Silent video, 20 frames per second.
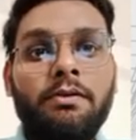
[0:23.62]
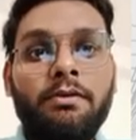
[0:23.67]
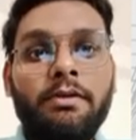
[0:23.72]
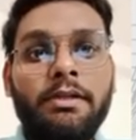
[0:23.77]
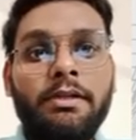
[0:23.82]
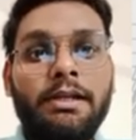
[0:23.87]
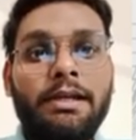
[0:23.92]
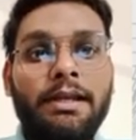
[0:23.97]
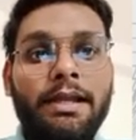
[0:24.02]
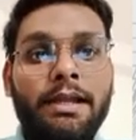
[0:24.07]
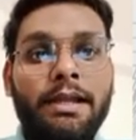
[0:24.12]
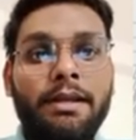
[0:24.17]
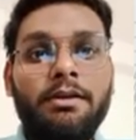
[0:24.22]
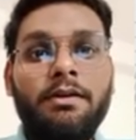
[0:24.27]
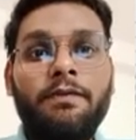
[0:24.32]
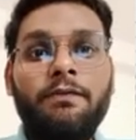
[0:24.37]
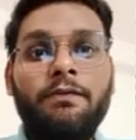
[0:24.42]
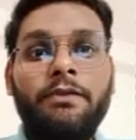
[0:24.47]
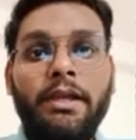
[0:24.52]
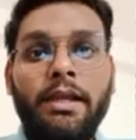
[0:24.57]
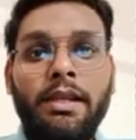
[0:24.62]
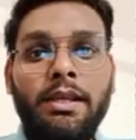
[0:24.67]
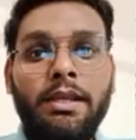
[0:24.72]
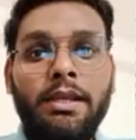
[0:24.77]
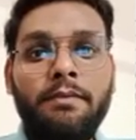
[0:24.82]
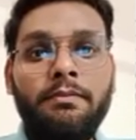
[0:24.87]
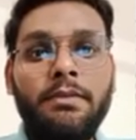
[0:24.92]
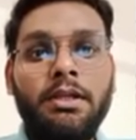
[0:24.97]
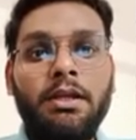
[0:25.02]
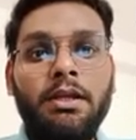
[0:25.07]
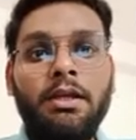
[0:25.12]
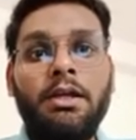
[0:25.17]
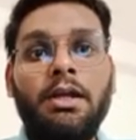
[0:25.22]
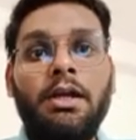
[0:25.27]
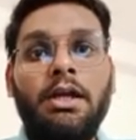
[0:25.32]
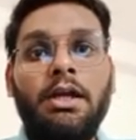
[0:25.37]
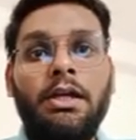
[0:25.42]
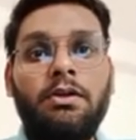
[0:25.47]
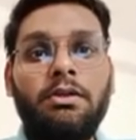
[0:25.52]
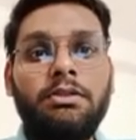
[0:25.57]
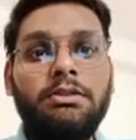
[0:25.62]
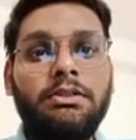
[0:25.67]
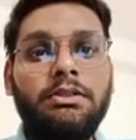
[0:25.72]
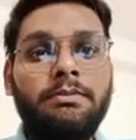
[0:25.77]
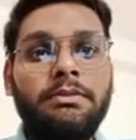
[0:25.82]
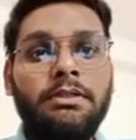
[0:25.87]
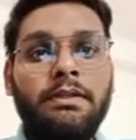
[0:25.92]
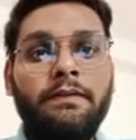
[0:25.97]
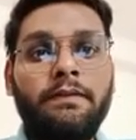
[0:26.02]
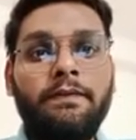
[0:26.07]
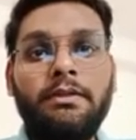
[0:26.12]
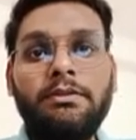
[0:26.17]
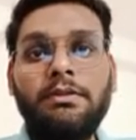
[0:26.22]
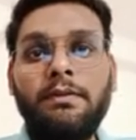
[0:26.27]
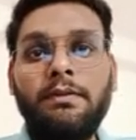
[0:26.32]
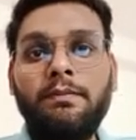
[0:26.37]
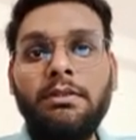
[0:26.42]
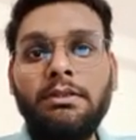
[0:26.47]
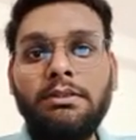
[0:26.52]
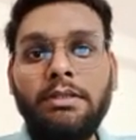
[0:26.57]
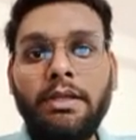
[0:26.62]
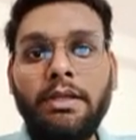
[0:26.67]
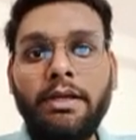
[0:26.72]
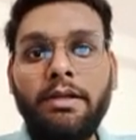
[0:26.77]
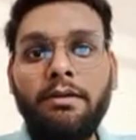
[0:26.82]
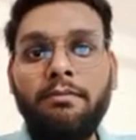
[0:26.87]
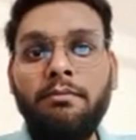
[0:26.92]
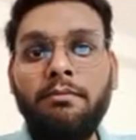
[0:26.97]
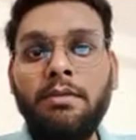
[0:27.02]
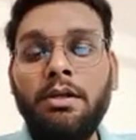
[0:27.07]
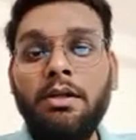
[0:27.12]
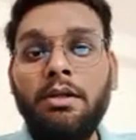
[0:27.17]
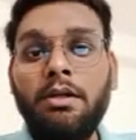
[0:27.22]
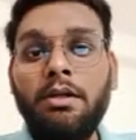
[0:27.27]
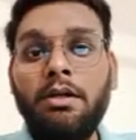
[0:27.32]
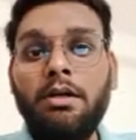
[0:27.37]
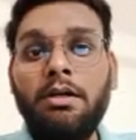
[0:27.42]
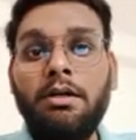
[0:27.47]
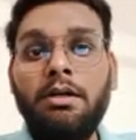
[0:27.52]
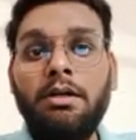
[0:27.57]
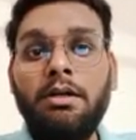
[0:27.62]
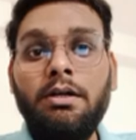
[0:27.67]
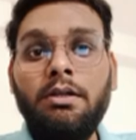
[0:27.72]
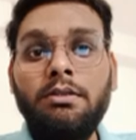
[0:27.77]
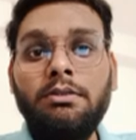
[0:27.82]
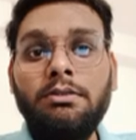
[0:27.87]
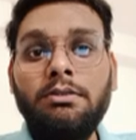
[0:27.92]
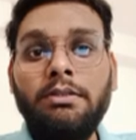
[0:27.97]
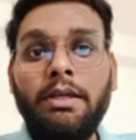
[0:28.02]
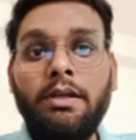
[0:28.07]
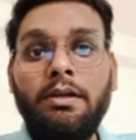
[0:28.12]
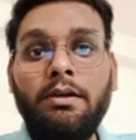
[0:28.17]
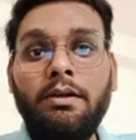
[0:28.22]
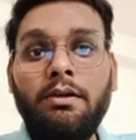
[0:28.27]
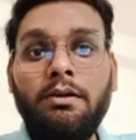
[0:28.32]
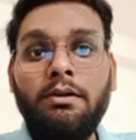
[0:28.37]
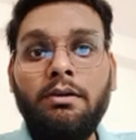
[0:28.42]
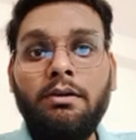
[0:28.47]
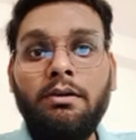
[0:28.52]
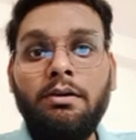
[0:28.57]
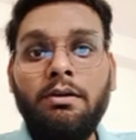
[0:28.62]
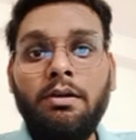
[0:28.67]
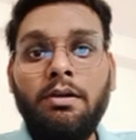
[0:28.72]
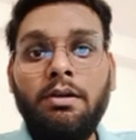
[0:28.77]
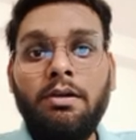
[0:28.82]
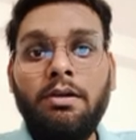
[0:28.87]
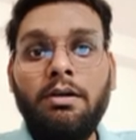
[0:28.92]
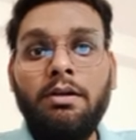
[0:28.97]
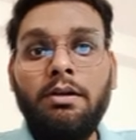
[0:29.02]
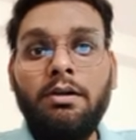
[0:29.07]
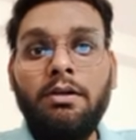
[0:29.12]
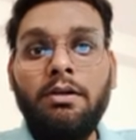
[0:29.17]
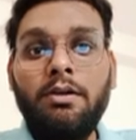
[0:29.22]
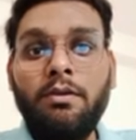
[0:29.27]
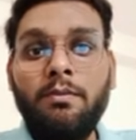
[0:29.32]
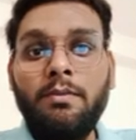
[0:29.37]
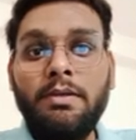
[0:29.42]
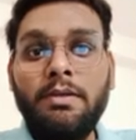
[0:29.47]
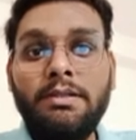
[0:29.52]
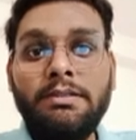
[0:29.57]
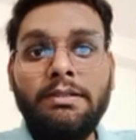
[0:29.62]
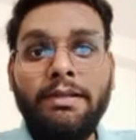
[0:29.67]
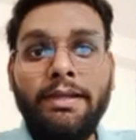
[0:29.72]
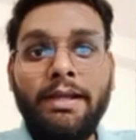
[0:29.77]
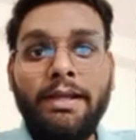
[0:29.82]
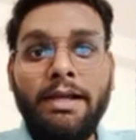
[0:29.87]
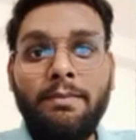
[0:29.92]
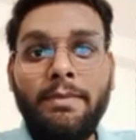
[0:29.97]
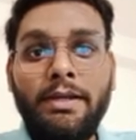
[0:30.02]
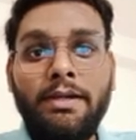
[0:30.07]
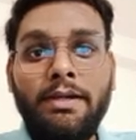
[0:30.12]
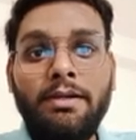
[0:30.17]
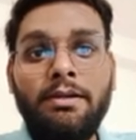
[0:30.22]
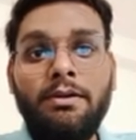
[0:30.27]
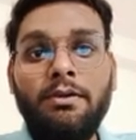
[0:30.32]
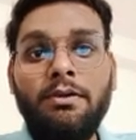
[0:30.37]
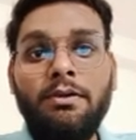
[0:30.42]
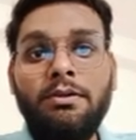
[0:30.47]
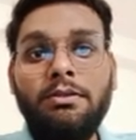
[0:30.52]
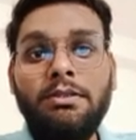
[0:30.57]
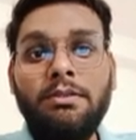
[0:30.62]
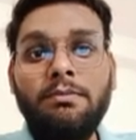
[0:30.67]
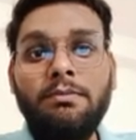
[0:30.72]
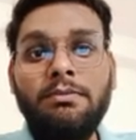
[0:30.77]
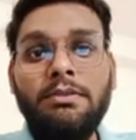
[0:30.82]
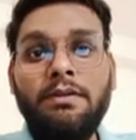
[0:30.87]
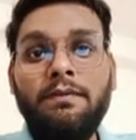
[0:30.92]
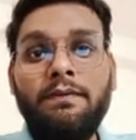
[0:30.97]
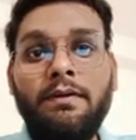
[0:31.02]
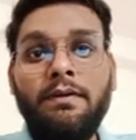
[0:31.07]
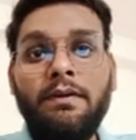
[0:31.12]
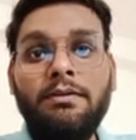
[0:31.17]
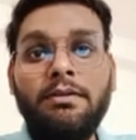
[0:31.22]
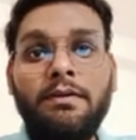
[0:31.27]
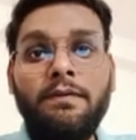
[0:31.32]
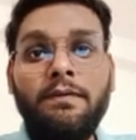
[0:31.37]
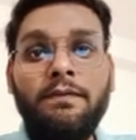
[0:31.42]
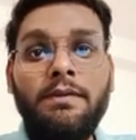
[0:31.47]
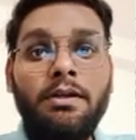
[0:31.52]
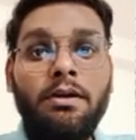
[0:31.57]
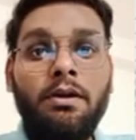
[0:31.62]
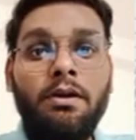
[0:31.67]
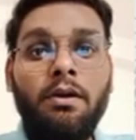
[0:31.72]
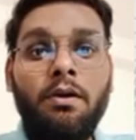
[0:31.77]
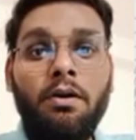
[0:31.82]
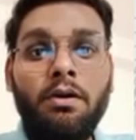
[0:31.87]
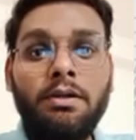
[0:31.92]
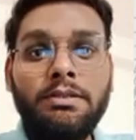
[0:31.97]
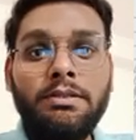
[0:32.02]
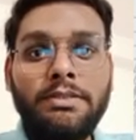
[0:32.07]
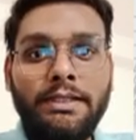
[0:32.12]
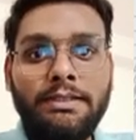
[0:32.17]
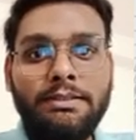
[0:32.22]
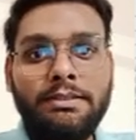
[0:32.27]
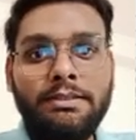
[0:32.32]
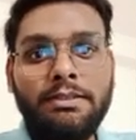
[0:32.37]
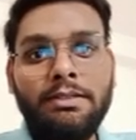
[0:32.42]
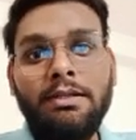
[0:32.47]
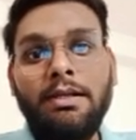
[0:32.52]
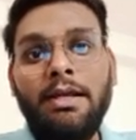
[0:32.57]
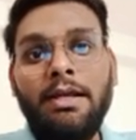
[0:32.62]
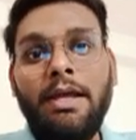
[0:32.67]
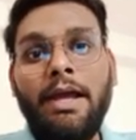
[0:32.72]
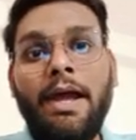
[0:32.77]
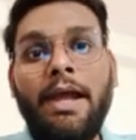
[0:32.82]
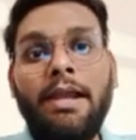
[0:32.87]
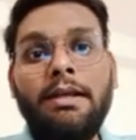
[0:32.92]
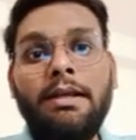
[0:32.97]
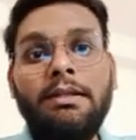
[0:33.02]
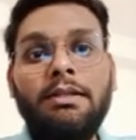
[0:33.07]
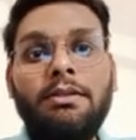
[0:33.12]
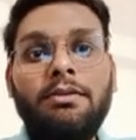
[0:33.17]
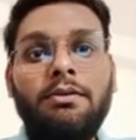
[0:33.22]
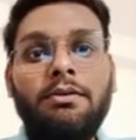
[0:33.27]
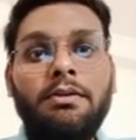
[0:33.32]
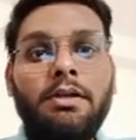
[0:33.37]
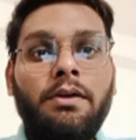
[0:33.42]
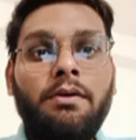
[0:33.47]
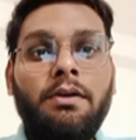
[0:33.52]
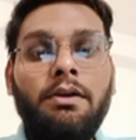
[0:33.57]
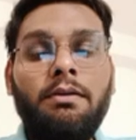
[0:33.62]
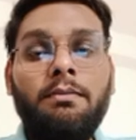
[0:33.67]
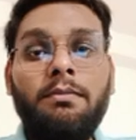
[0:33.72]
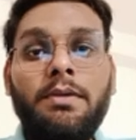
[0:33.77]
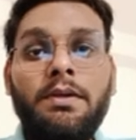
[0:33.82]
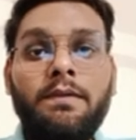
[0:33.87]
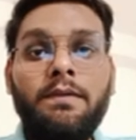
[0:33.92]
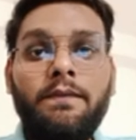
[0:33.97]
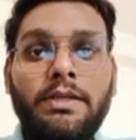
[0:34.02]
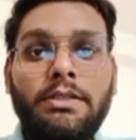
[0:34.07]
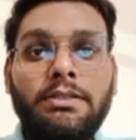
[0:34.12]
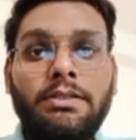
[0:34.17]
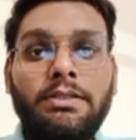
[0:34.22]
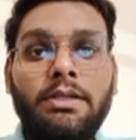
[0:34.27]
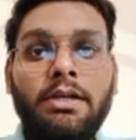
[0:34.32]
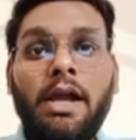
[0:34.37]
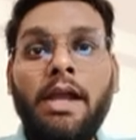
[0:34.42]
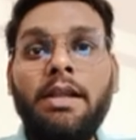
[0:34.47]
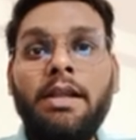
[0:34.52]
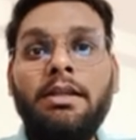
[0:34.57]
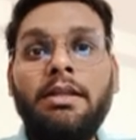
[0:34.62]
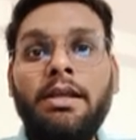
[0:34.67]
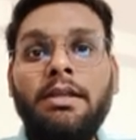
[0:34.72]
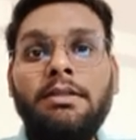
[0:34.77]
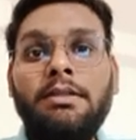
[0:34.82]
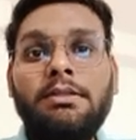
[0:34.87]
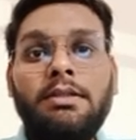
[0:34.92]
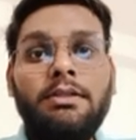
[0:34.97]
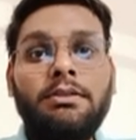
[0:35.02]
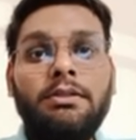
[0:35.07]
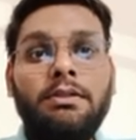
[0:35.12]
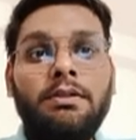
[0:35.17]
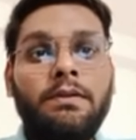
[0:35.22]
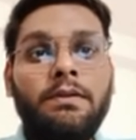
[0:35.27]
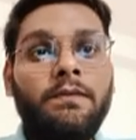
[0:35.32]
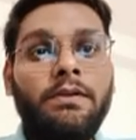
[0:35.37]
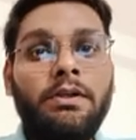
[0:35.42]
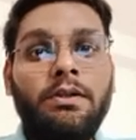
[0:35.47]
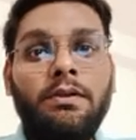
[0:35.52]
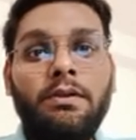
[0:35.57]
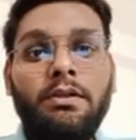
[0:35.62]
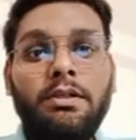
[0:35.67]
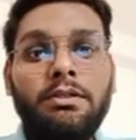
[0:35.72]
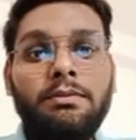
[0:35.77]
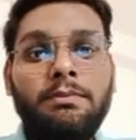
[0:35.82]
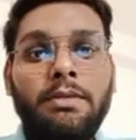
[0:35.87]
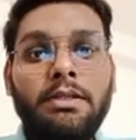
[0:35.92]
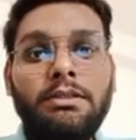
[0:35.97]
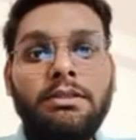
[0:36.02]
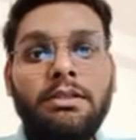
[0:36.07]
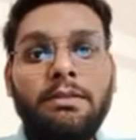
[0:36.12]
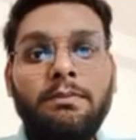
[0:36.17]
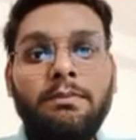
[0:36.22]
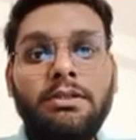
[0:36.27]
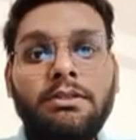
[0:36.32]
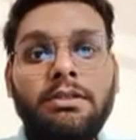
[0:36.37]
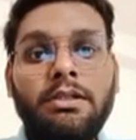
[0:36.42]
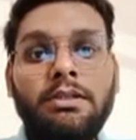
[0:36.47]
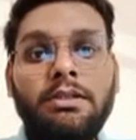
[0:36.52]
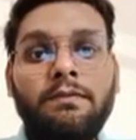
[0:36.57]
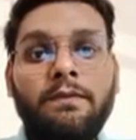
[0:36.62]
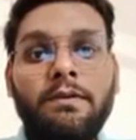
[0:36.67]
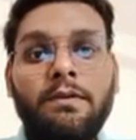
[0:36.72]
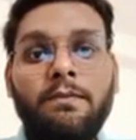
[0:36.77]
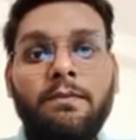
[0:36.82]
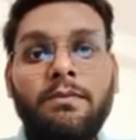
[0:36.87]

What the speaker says: gluteal line of the ilium, dorsum surface of the sacrum, sacrotuberous ligament, dorsum surface of the coccyx and the thoracolumbar fascia, and the insertion of the gluteus maximus is